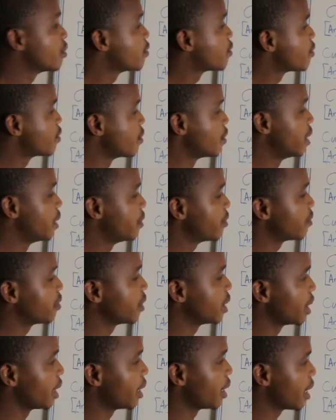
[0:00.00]
fully
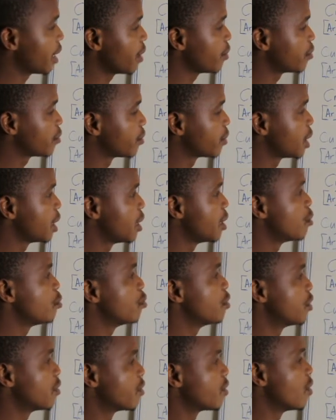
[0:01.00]
fill them
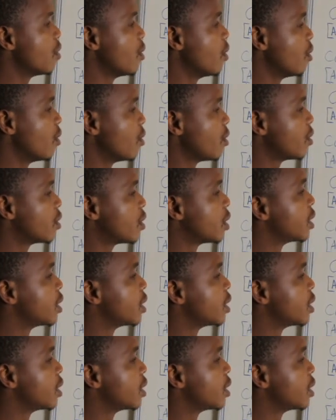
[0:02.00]
before